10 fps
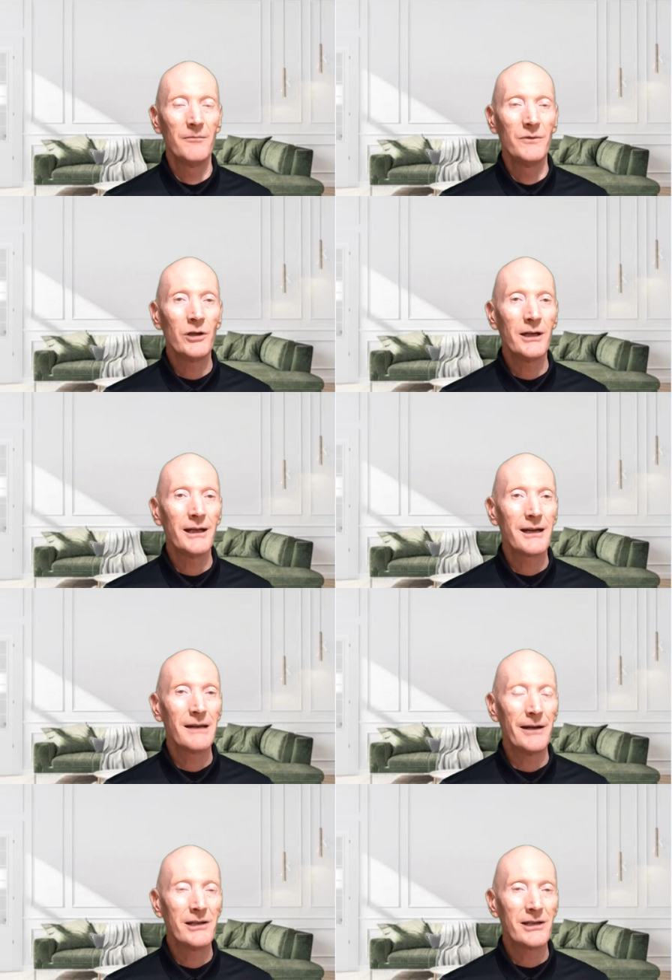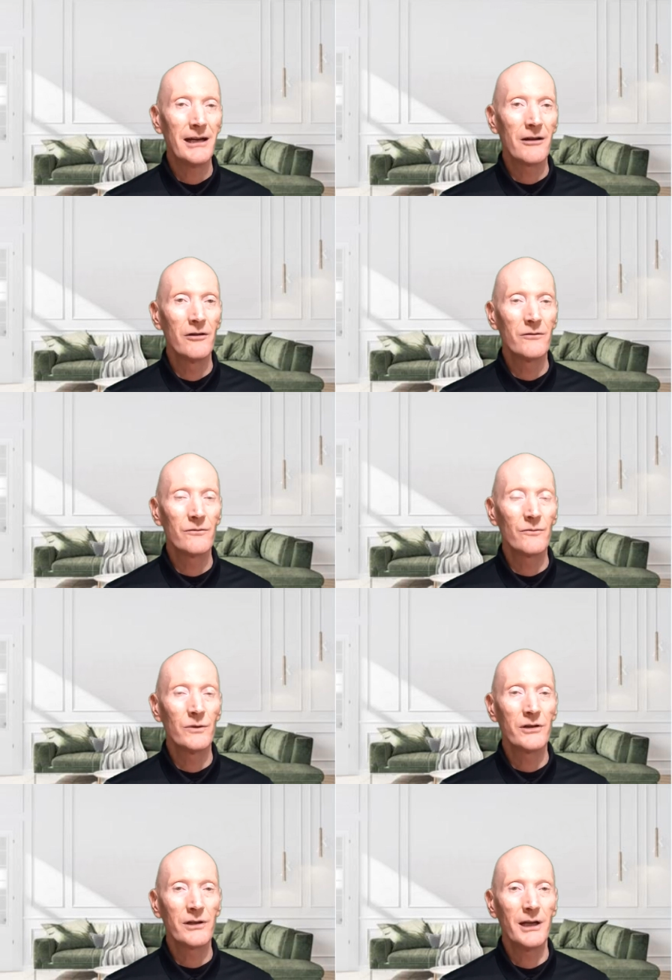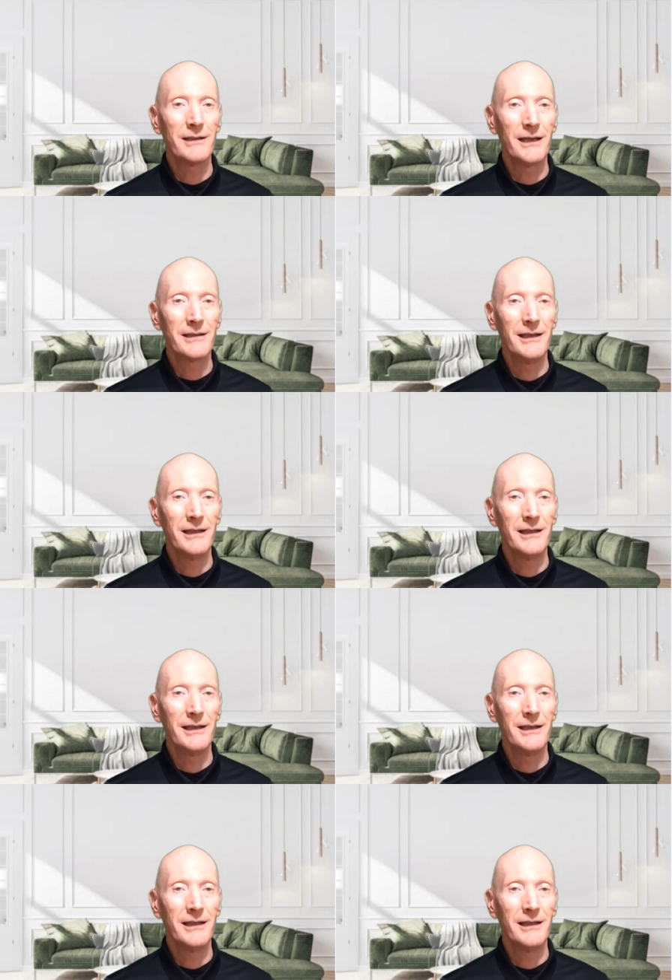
You can get an FHA loan with a debt